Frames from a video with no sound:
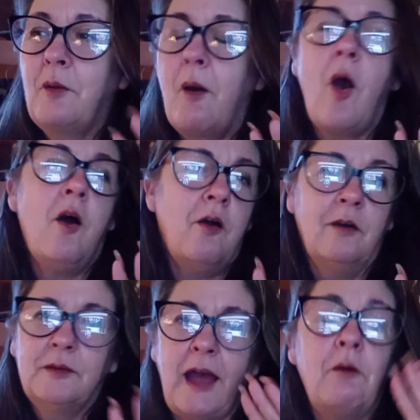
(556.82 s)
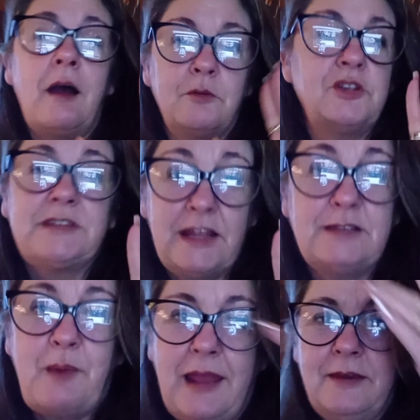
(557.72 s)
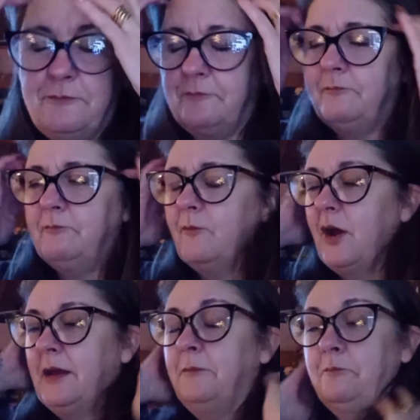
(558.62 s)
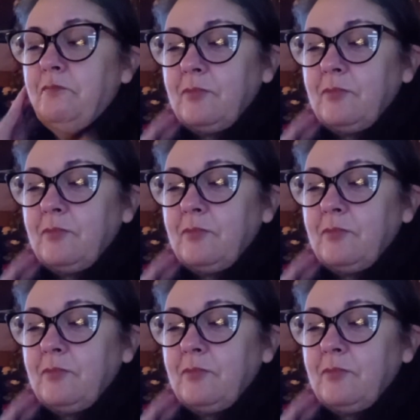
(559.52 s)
I'll just explain, right?